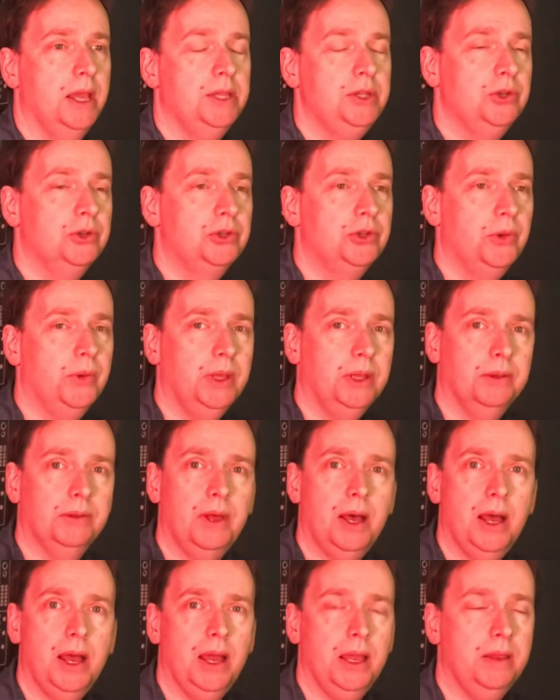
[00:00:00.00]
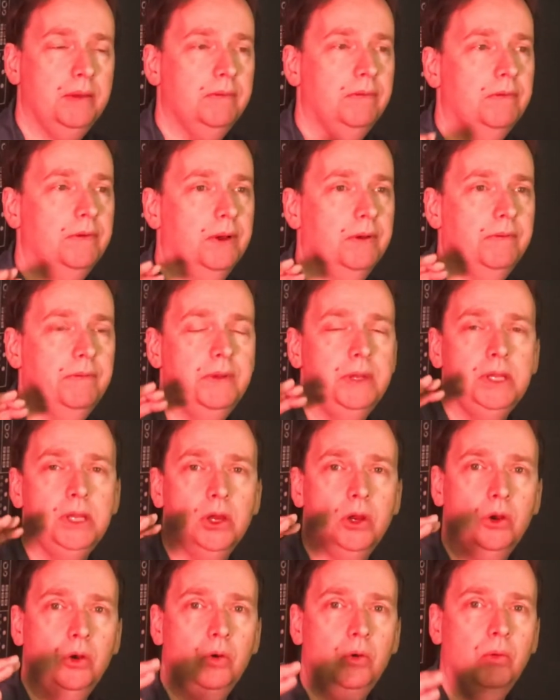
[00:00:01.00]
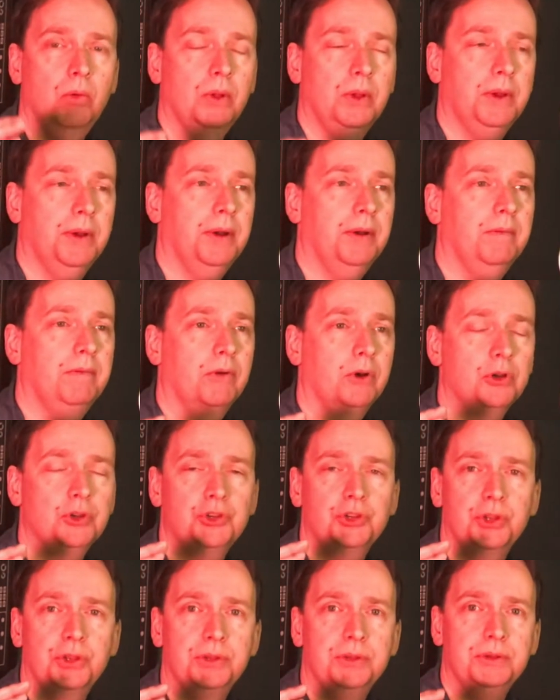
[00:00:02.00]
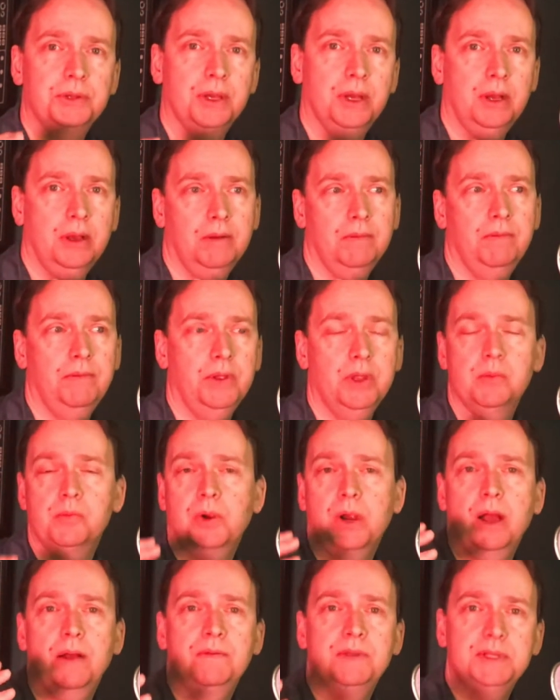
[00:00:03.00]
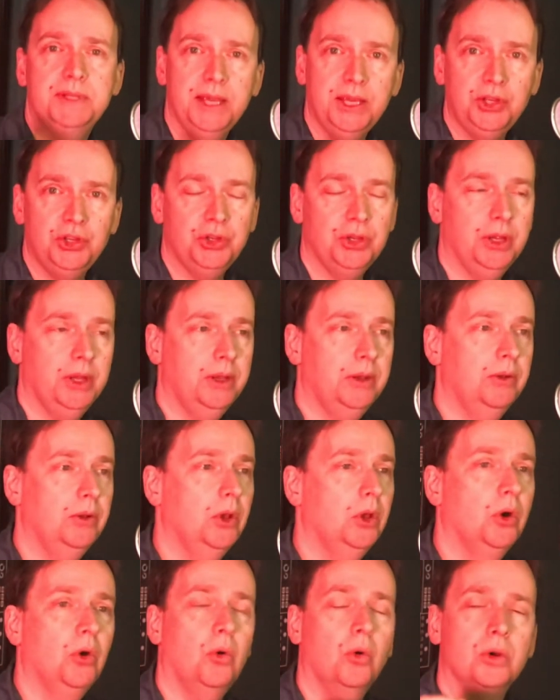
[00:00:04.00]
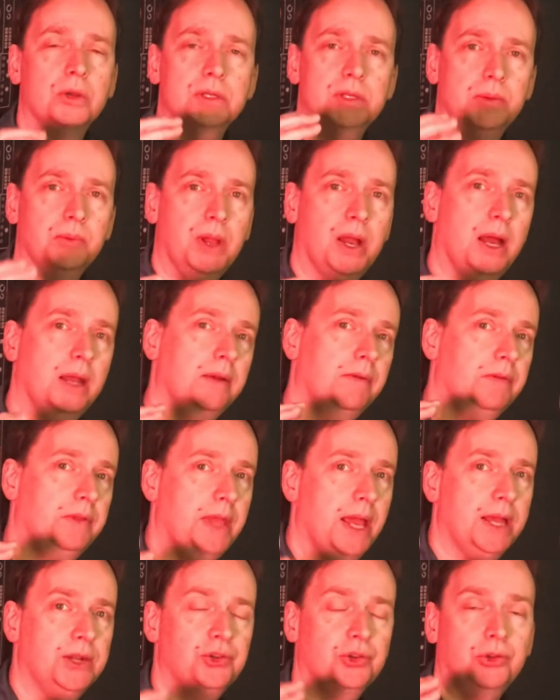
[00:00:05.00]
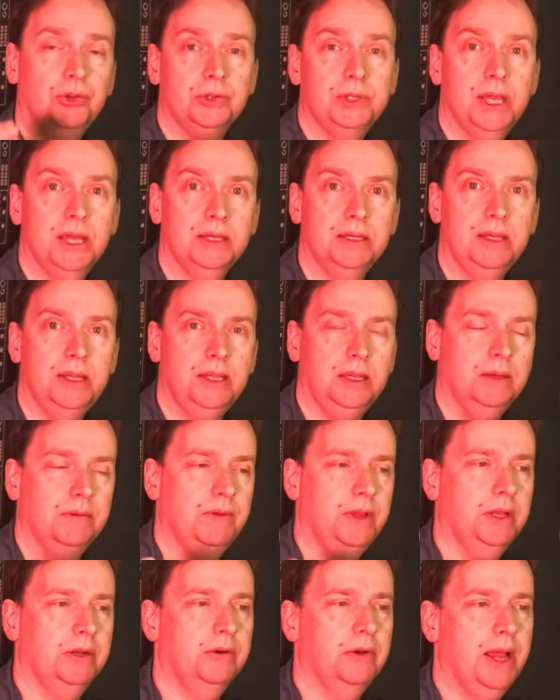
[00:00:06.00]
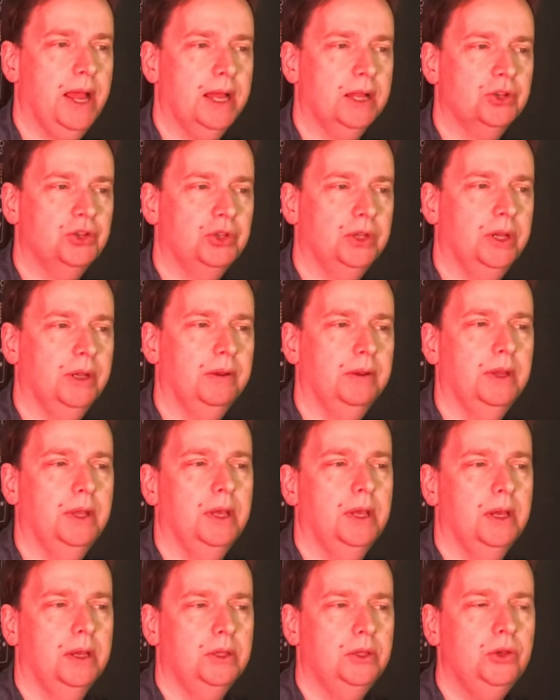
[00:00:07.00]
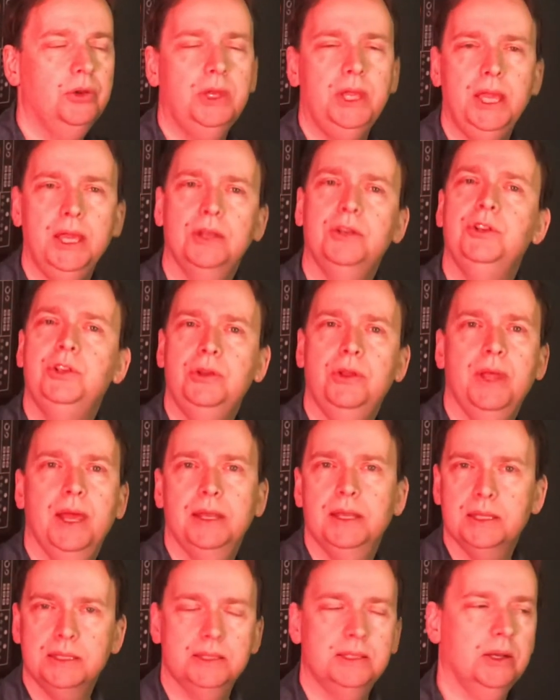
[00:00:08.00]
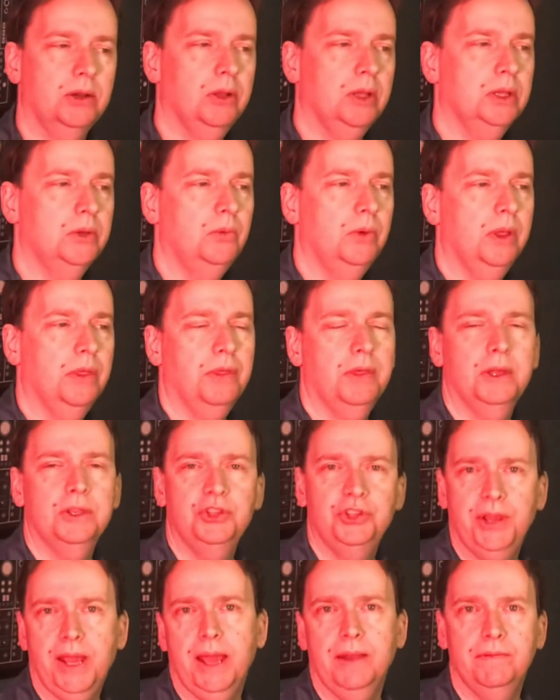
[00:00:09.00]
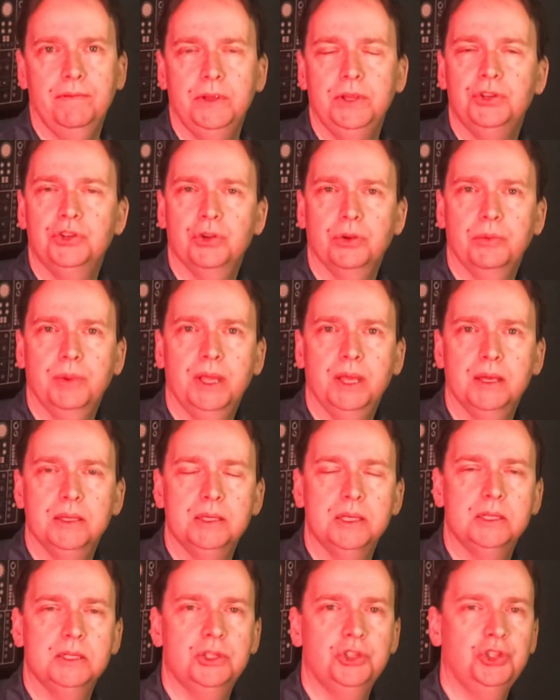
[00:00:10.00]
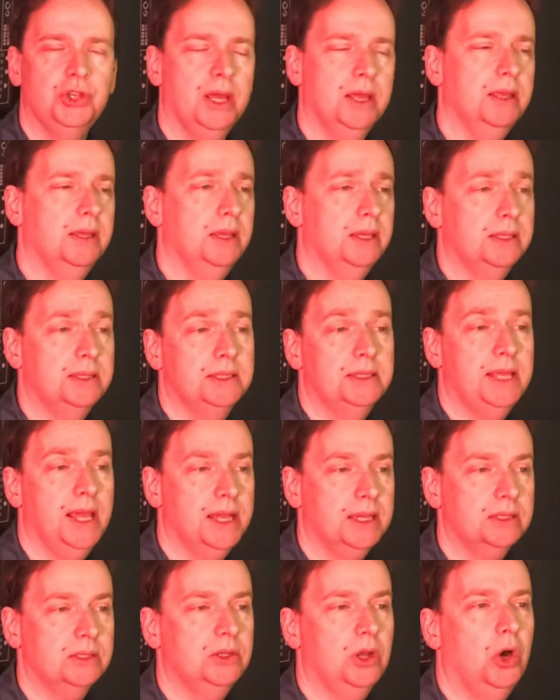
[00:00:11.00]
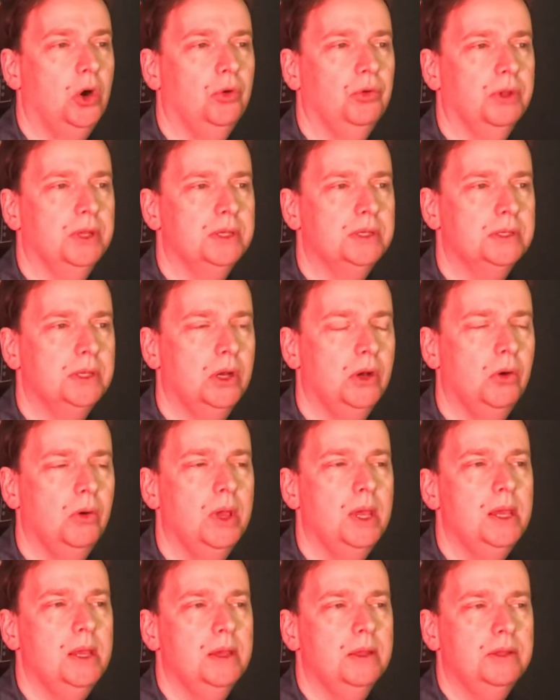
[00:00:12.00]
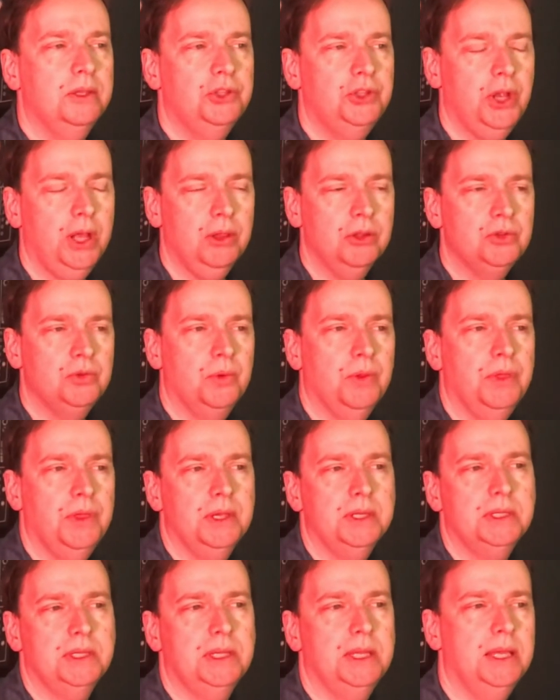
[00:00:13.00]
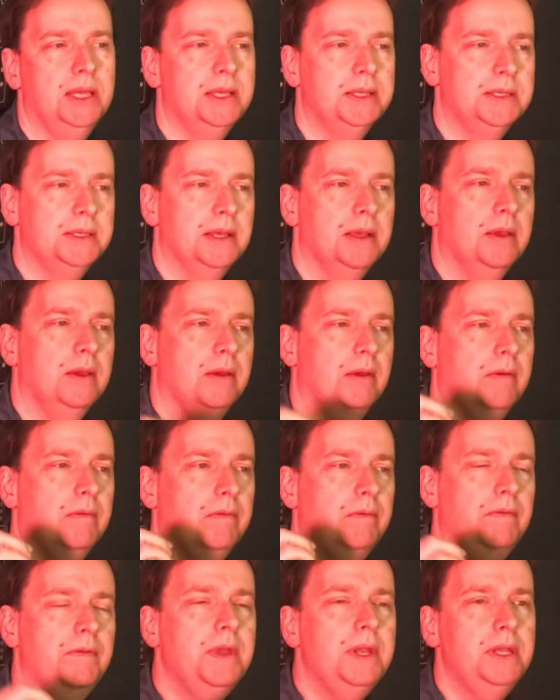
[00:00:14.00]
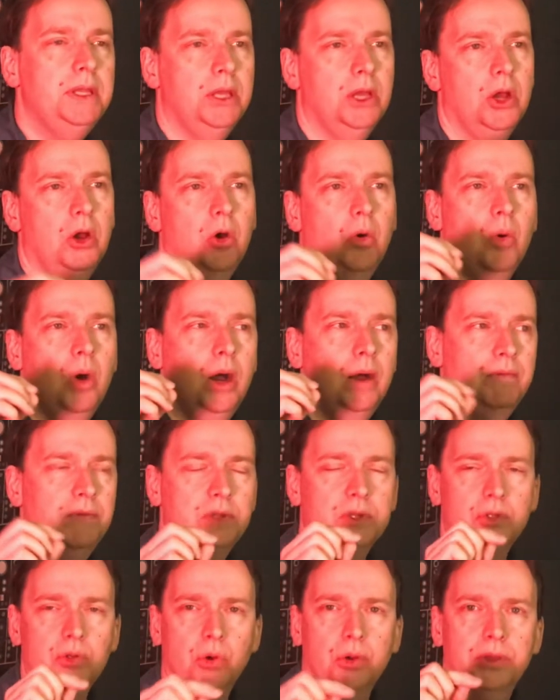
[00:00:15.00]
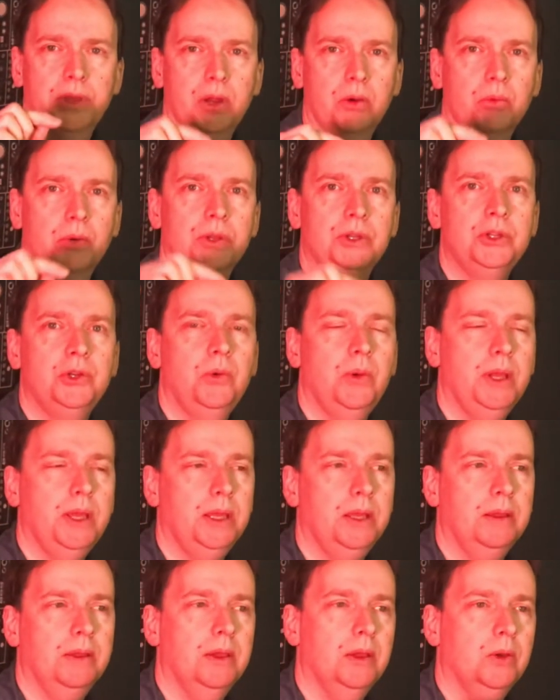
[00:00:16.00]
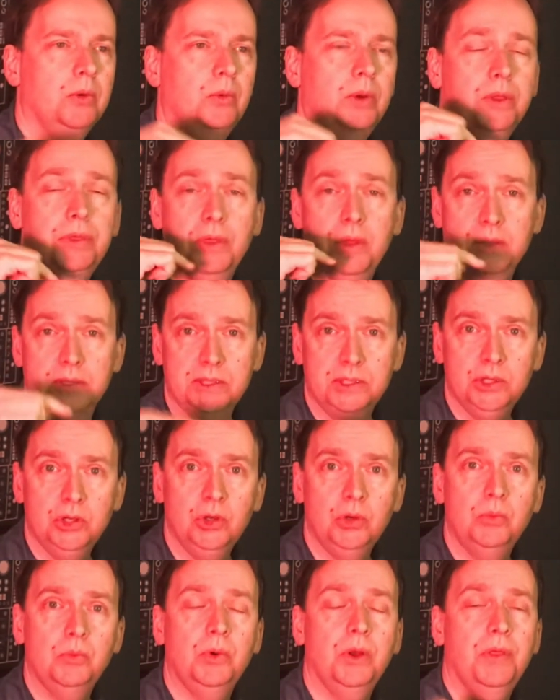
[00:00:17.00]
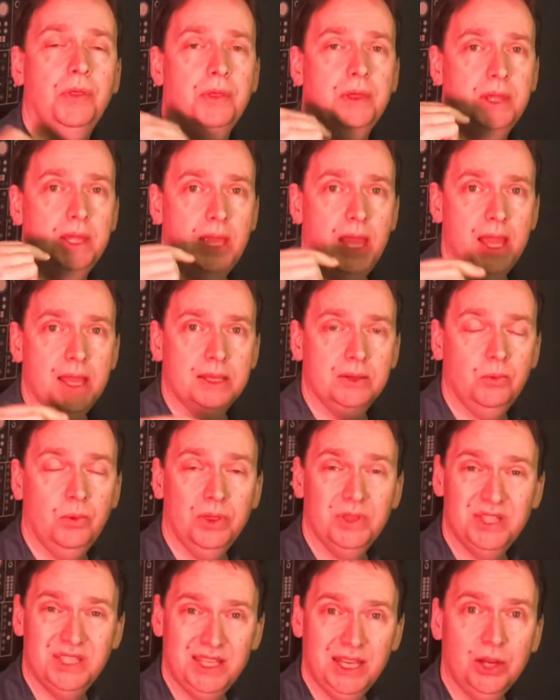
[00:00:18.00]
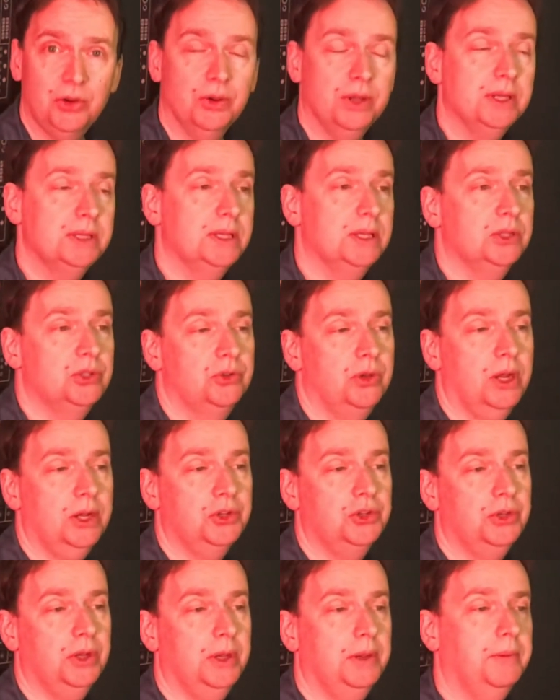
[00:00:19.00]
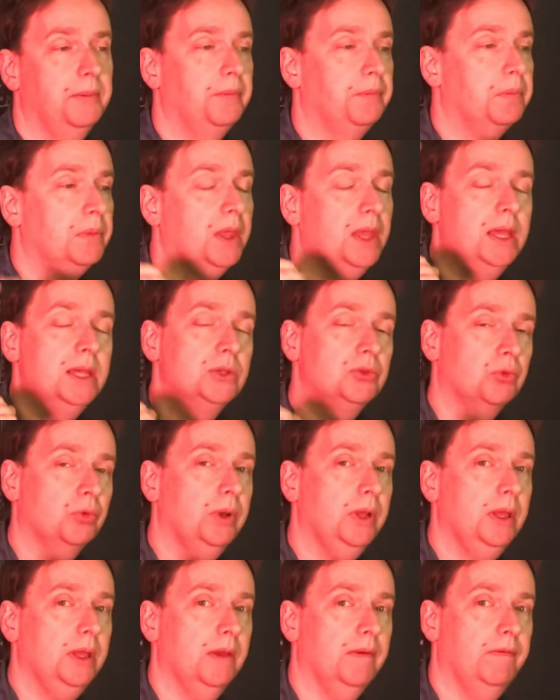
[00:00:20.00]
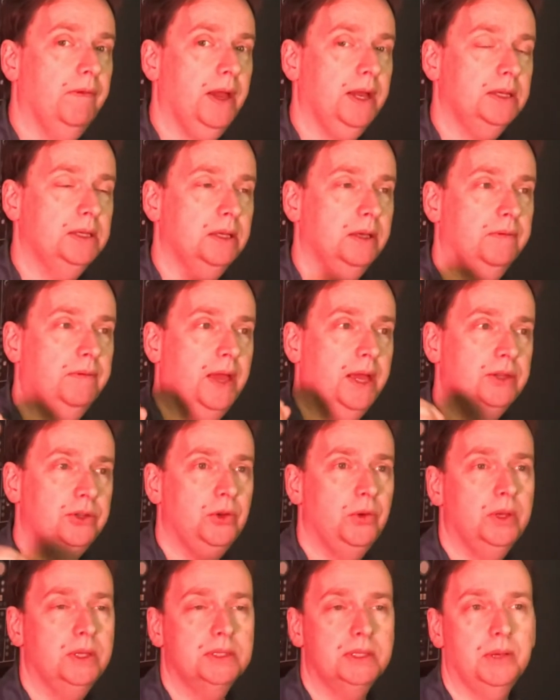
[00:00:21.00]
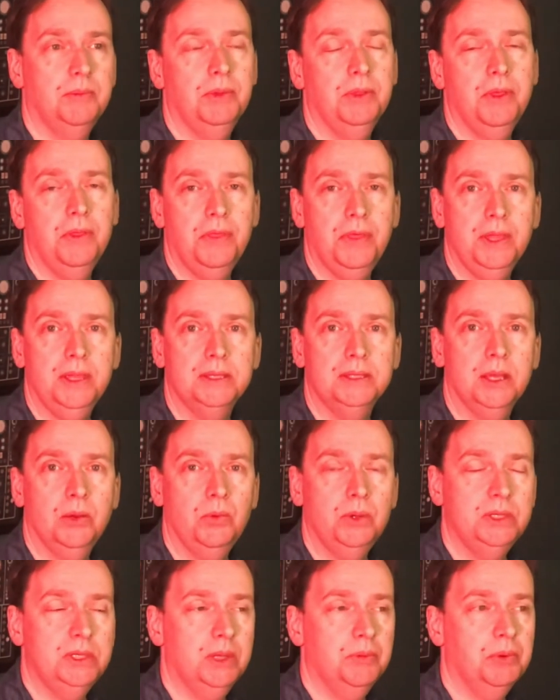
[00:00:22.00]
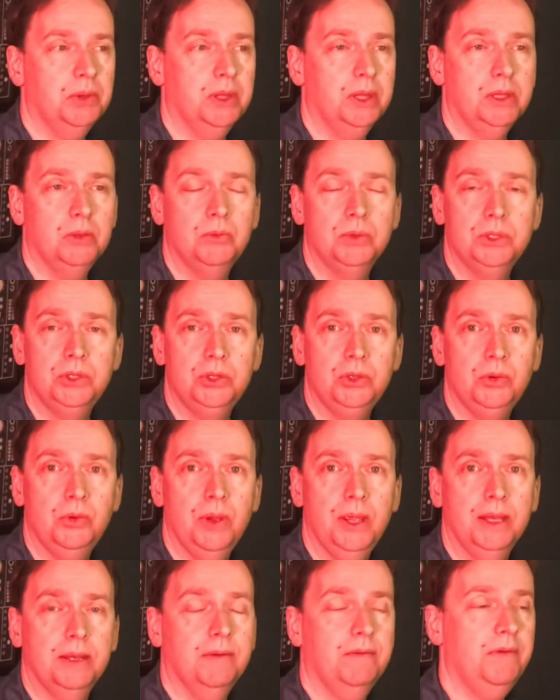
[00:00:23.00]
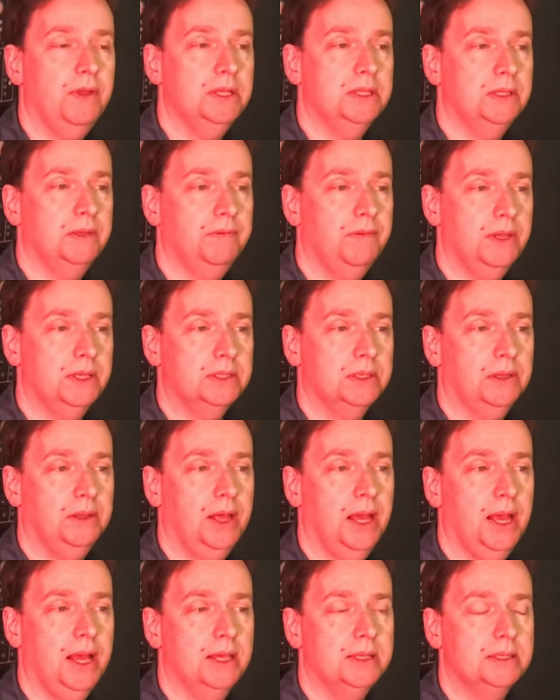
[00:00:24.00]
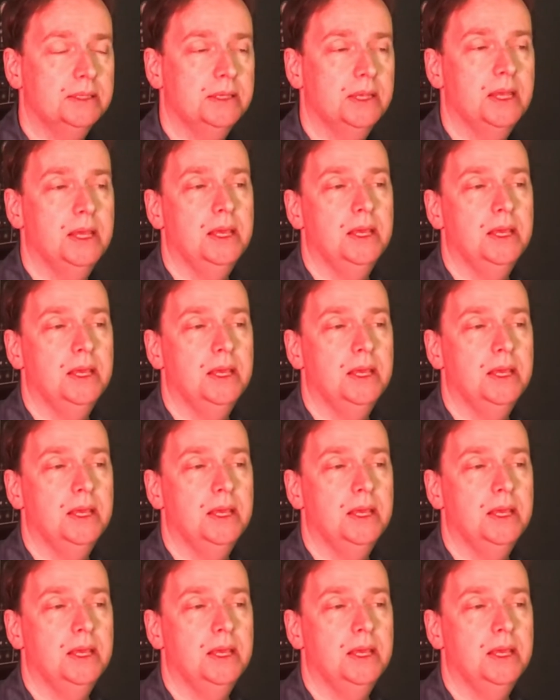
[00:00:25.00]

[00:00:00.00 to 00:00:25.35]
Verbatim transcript: and you're doing live video version of improvisation or some kind of theatrical technique of interaction. You can't do that necessarily with a chat feature because it's it's text only. So the challenge with this is video of the sort that we're doing with Zoom with with synchronous instruction is really effective at doing some of the things that we typically would do in a face-to-face -face class